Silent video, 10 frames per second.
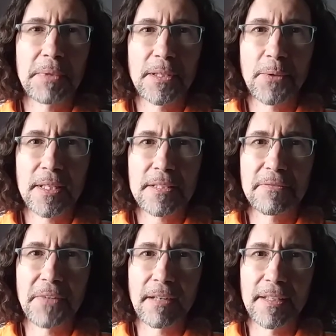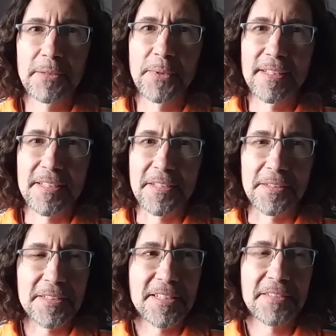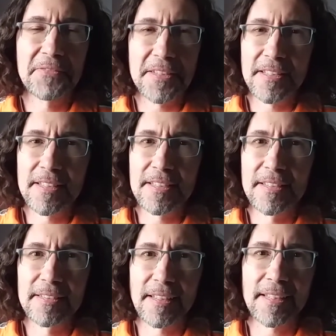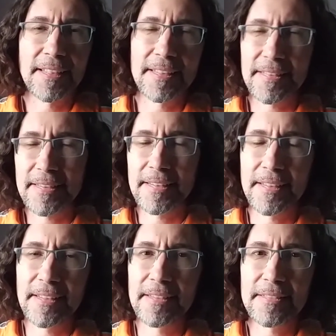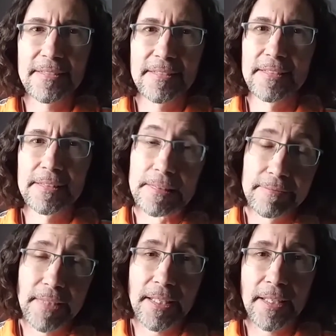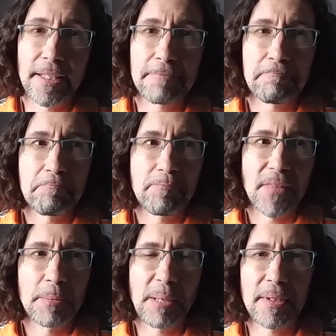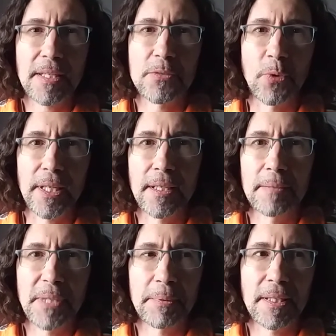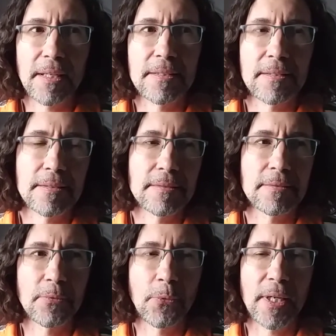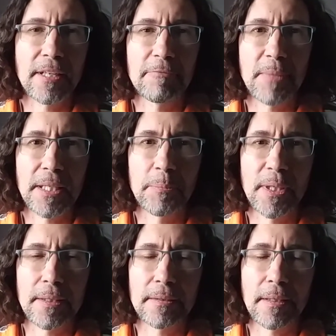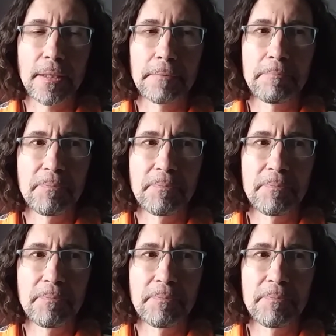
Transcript: watch the Falcon and Winter Soldier first. Like, you know, again, maybe that's weak. Maybe that's weak of me, but I'm